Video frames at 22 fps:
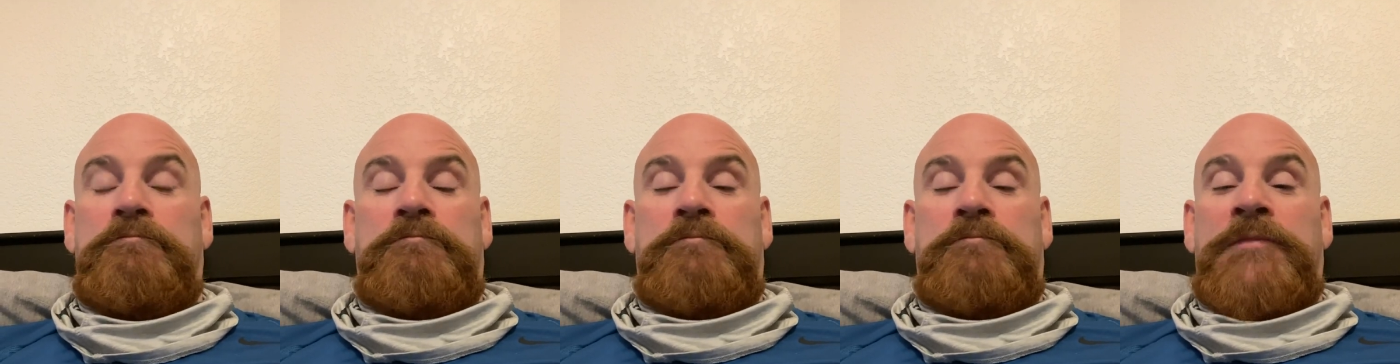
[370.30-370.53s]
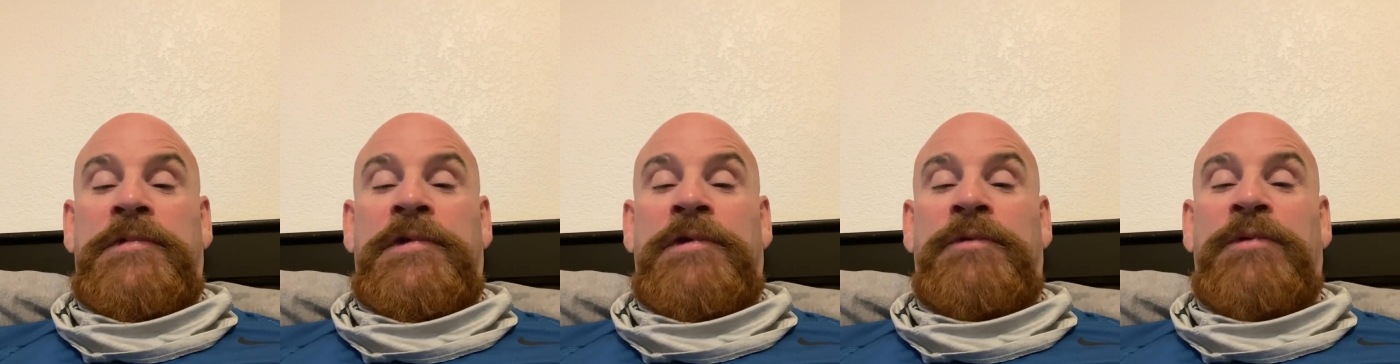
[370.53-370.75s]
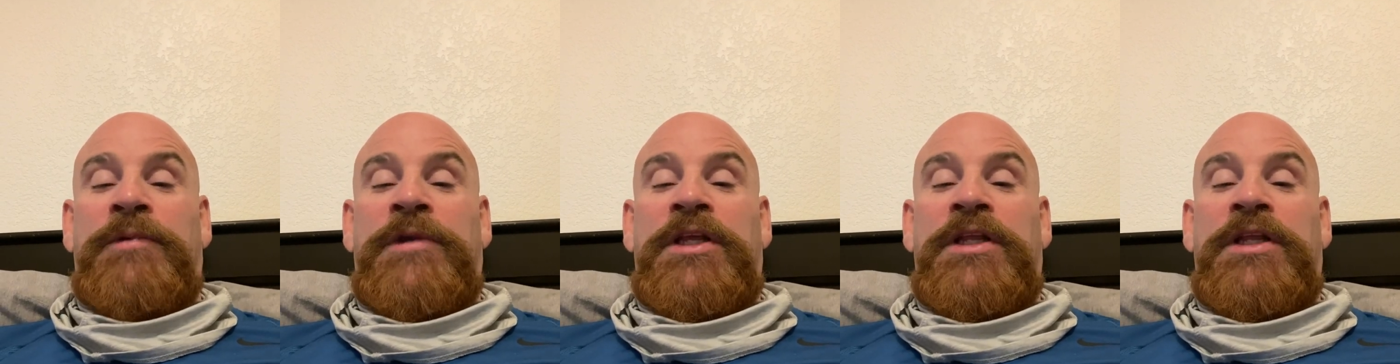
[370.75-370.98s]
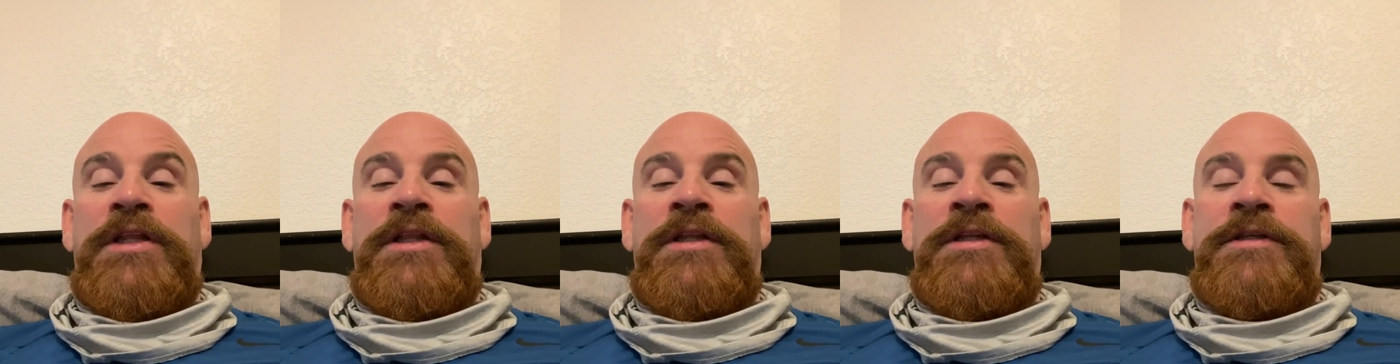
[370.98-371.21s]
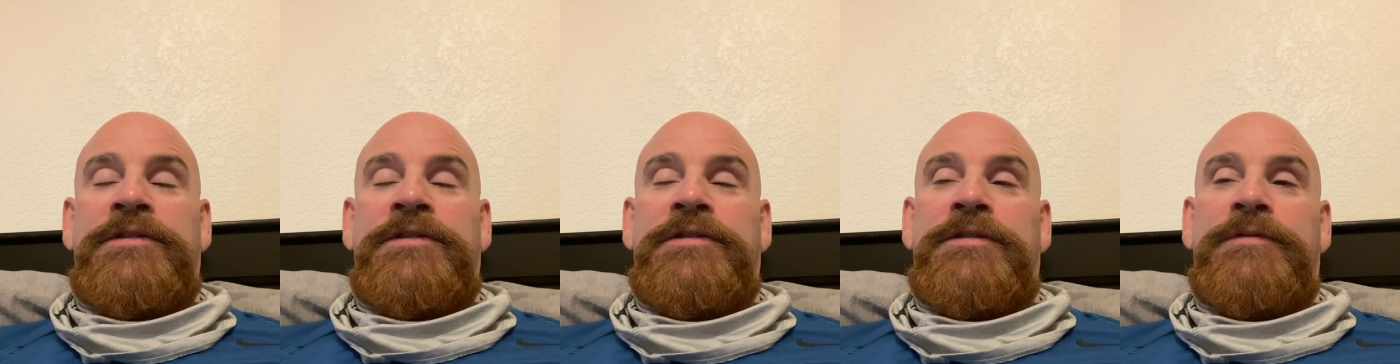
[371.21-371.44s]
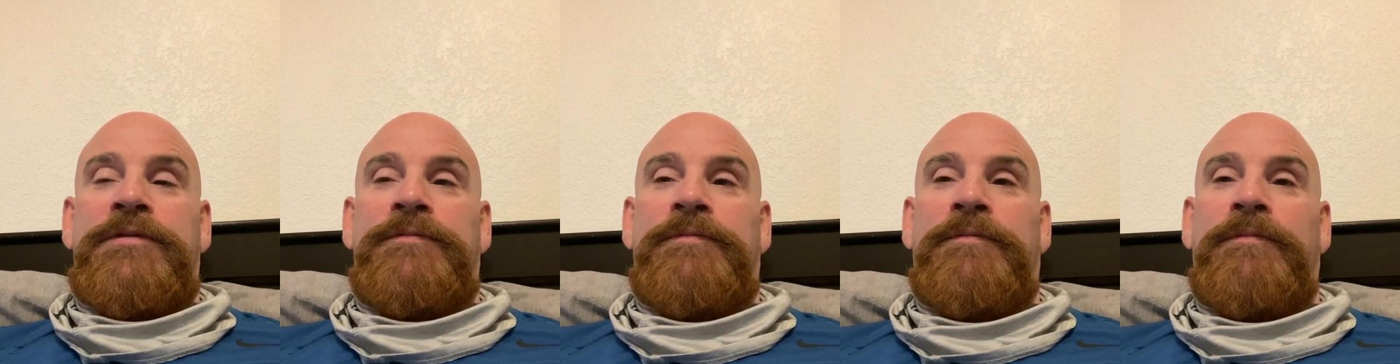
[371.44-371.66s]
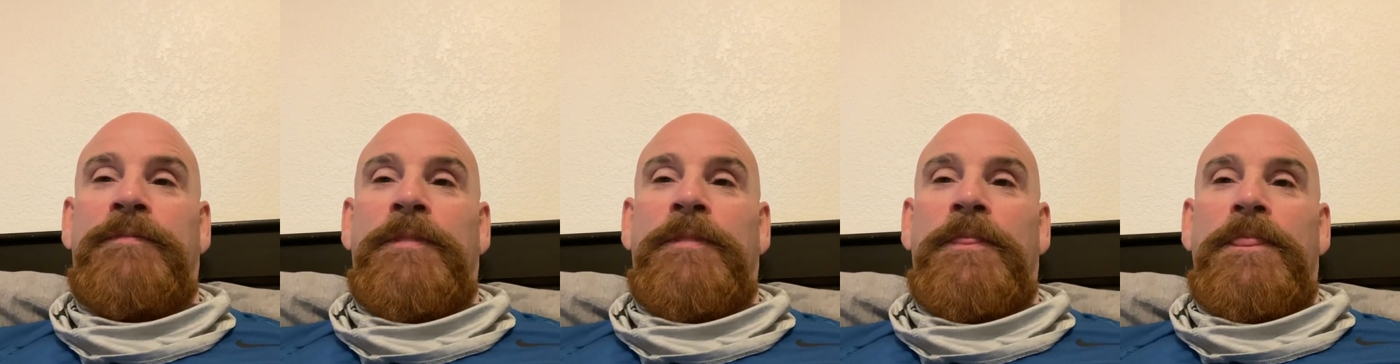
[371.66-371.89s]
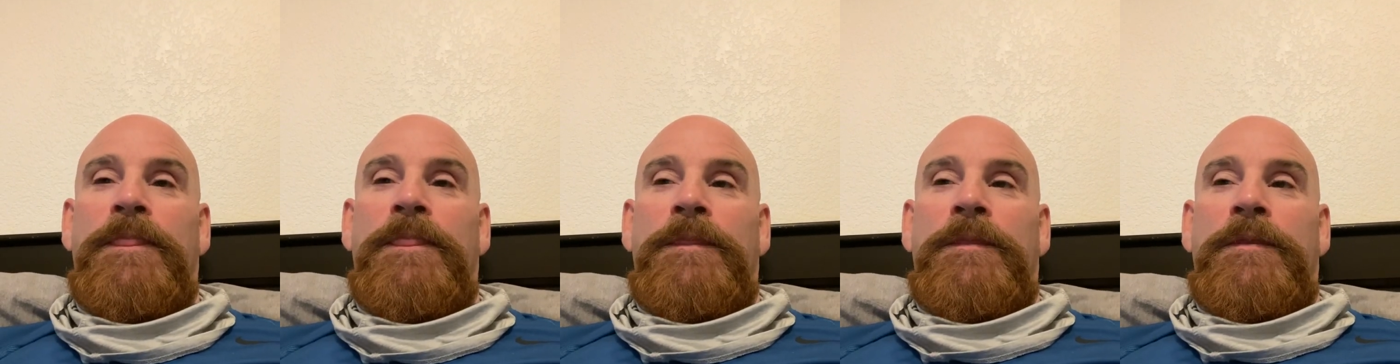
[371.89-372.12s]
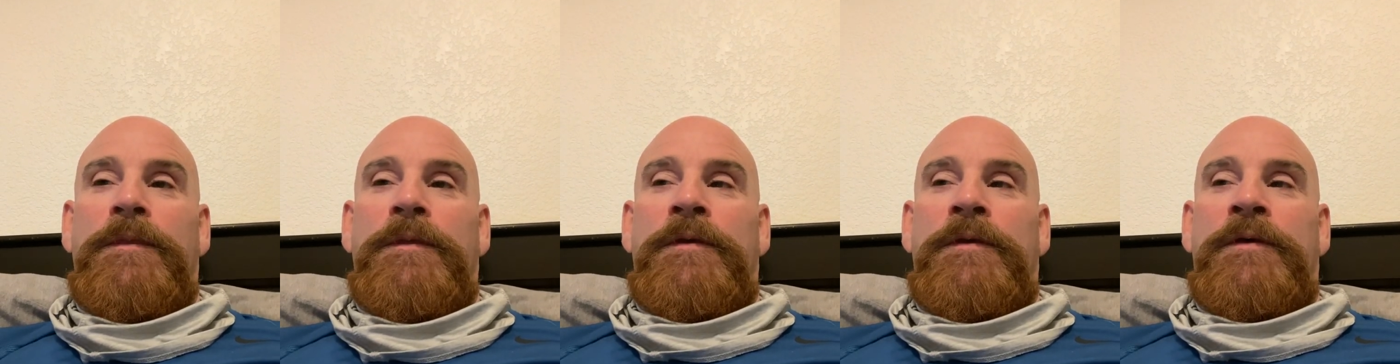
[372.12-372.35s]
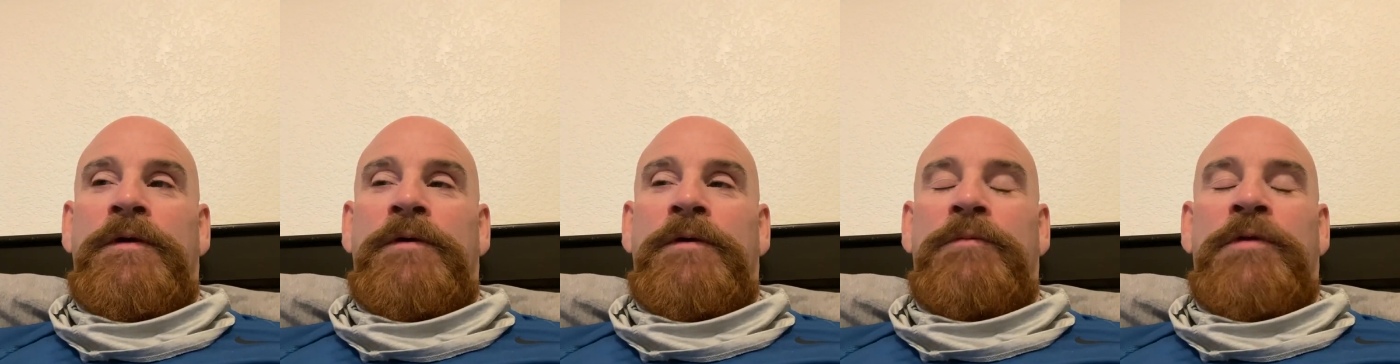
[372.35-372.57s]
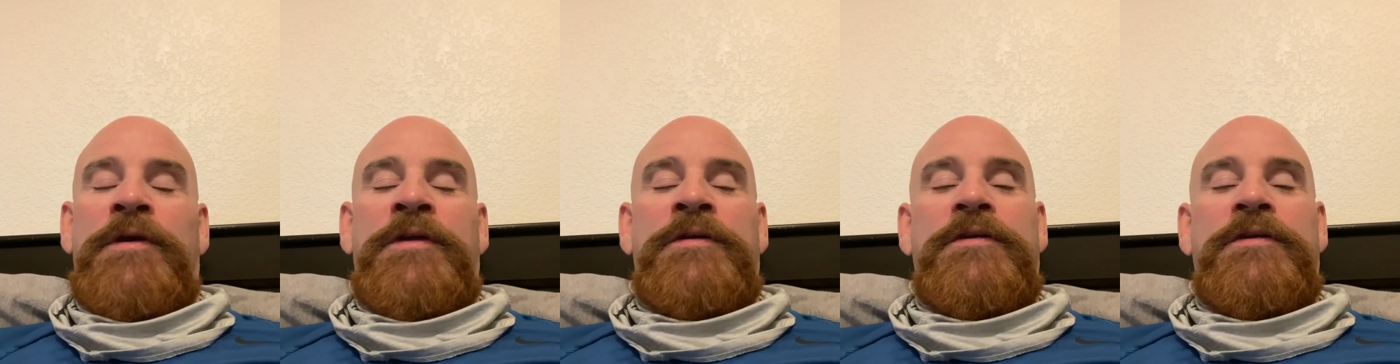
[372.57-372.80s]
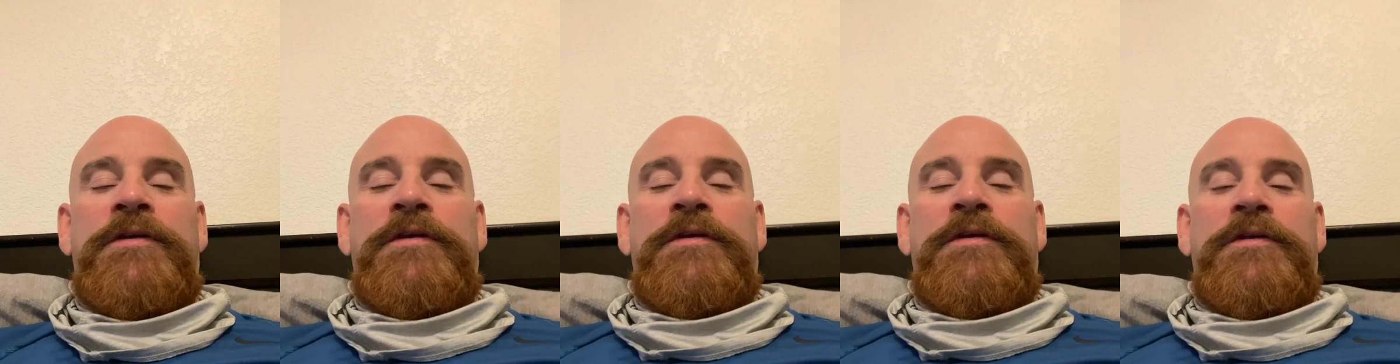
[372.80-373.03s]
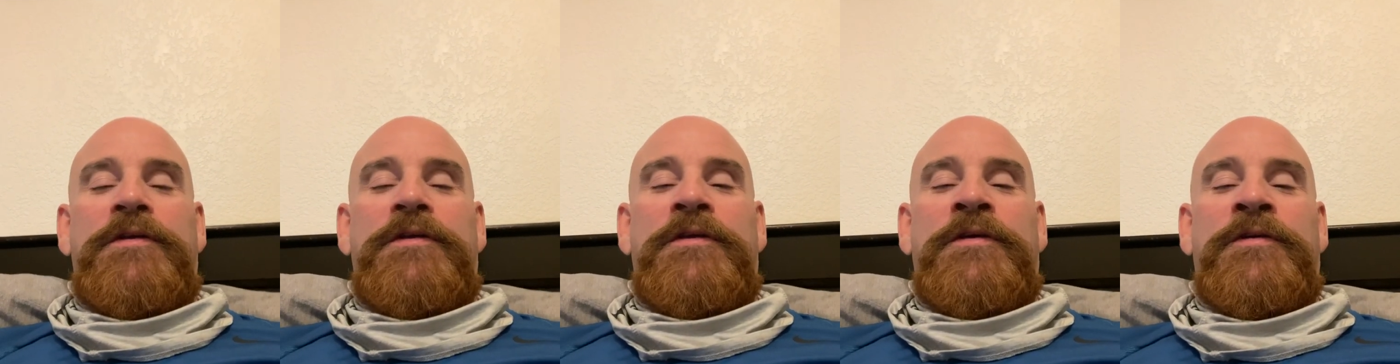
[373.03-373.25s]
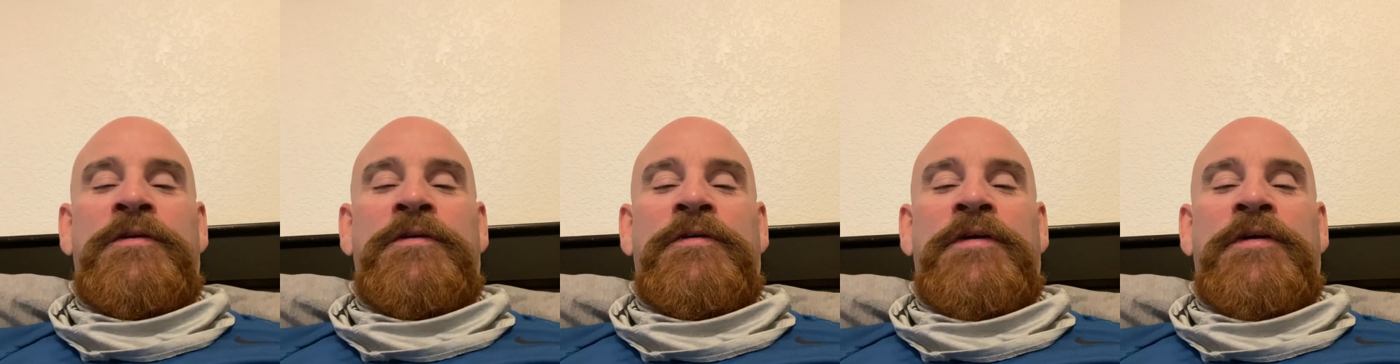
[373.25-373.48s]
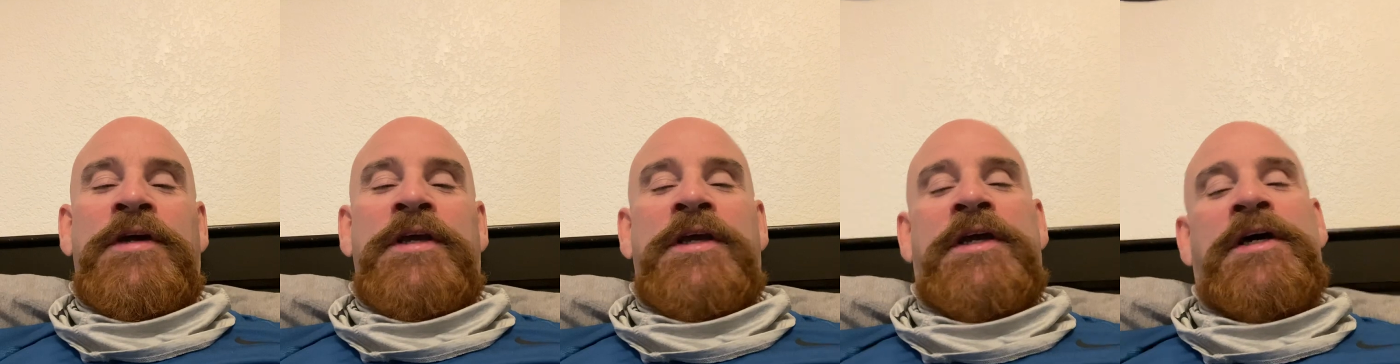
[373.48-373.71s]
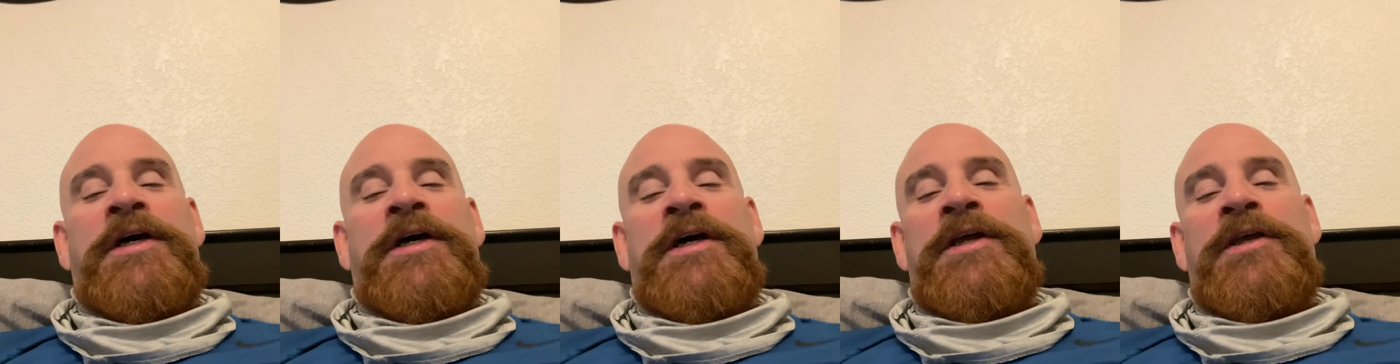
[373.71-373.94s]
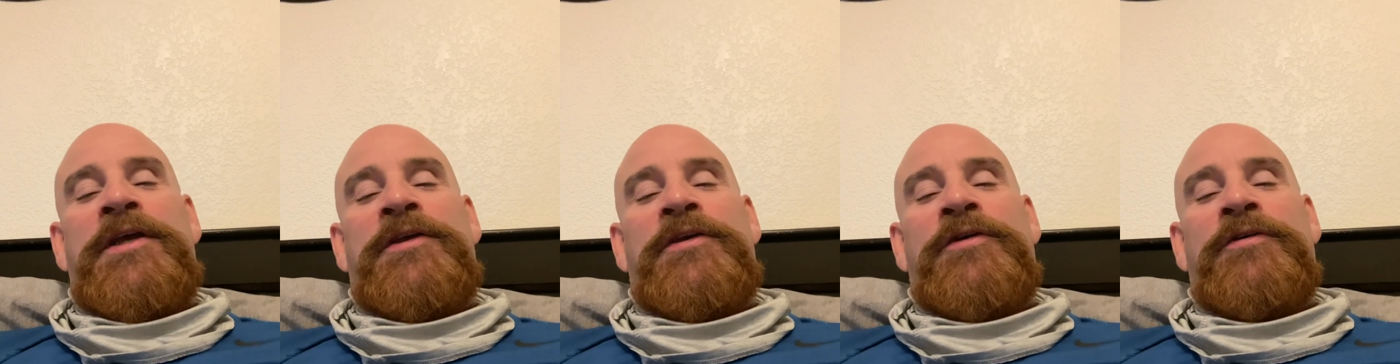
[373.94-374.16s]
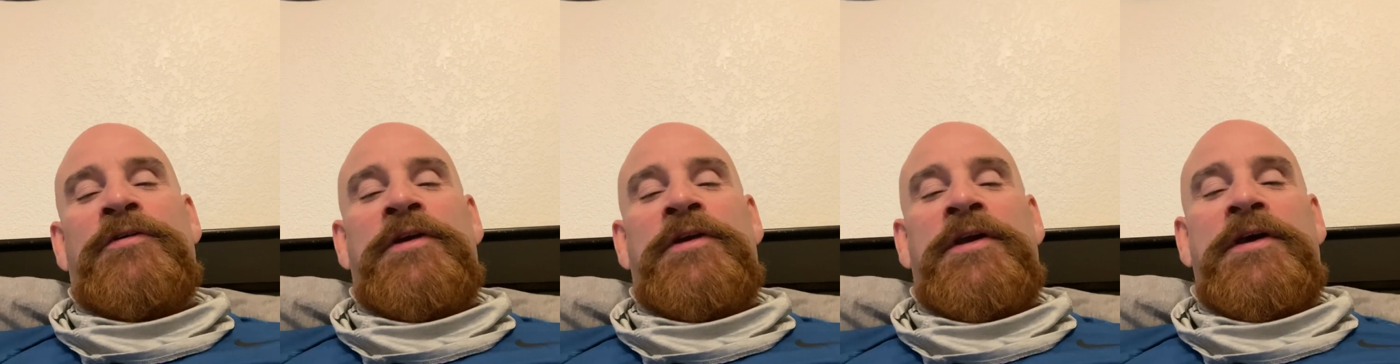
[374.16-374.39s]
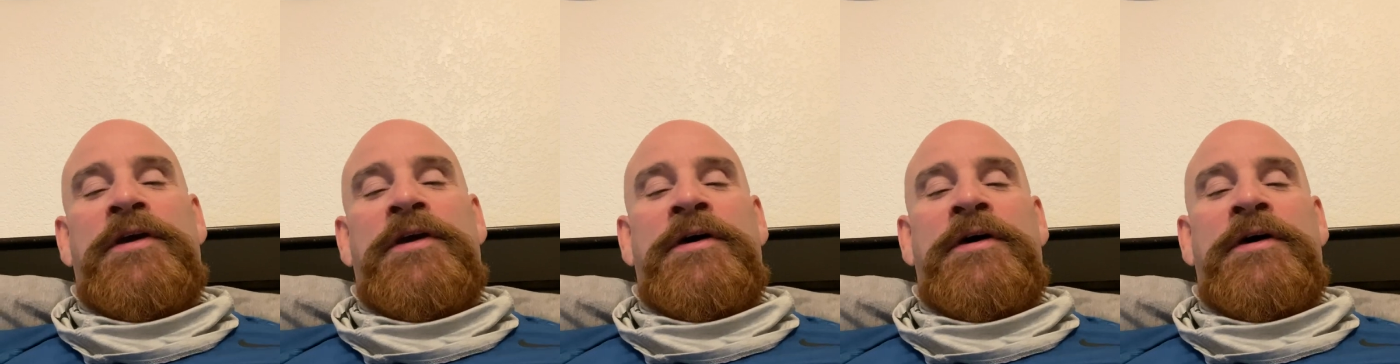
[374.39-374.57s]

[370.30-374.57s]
I mean, listen, that guy, Yuri